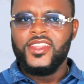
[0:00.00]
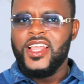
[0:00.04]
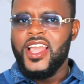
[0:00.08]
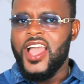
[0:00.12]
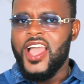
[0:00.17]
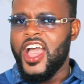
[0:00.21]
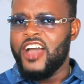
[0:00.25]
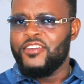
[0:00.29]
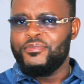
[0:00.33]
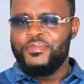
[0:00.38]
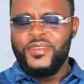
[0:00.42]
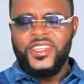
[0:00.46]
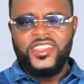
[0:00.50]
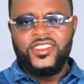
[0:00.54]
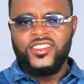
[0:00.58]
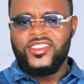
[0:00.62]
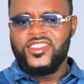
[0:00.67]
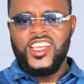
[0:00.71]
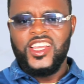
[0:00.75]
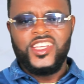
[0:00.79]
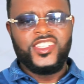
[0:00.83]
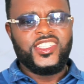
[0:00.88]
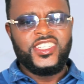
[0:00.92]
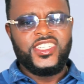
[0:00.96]
I've been
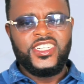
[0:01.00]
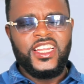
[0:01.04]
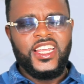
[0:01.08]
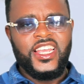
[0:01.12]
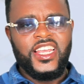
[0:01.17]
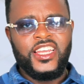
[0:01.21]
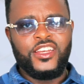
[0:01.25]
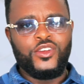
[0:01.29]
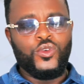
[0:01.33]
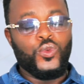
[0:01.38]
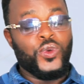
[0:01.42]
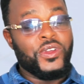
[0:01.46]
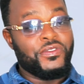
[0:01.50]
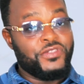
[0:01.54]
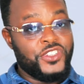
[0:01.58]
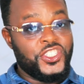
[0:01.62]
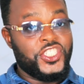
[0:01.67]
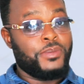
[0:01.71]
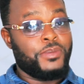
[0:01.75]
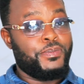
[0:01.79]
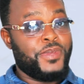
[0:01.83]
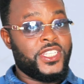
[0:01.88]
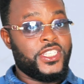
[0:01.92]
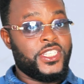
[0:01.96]
testing it with
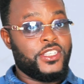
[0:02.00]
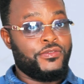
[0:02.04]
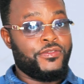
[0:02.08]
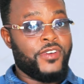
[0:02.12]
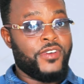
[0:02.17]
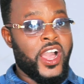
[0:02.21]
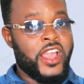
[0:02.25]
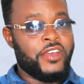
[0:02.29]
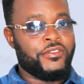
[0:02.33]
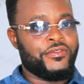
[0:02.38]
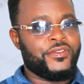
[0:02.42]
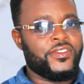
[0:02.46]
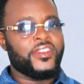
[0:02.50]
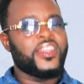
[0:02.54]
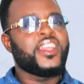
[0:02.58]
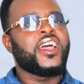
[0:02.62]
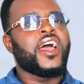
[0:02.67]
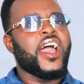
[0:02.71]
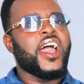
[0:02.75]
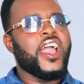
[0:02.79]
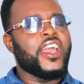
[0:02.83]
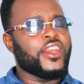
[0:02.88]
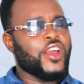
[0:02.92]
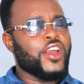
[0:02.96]
GPT-5, and